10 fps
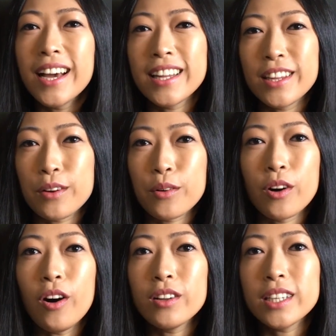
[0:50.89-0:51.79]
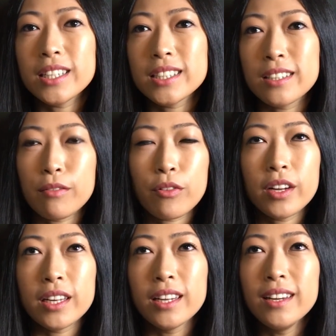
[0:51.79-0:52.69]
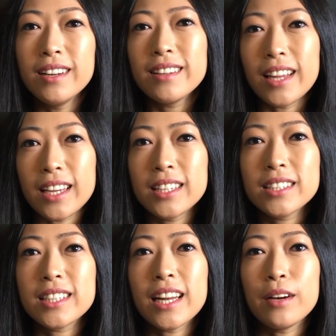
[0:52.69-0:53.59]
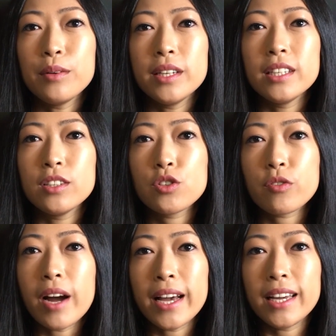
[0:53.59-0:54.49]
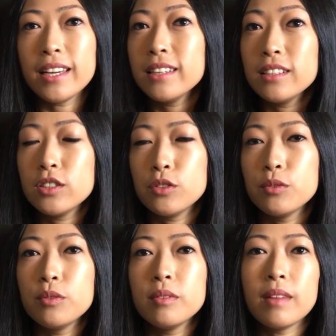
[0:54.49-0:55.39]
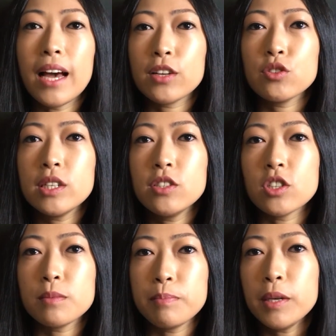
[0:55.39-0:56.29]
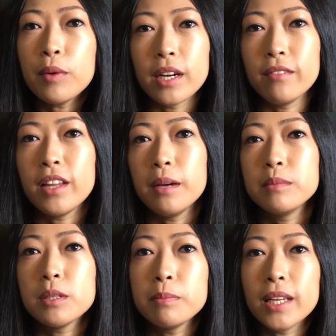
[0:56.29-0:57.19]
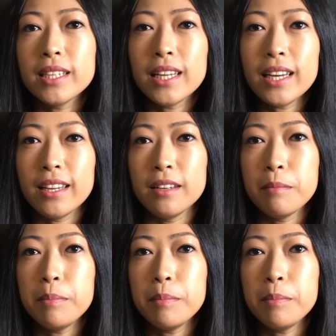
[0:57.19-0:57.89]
And there were all these different things that I would try to actually just be one of them, to blend in.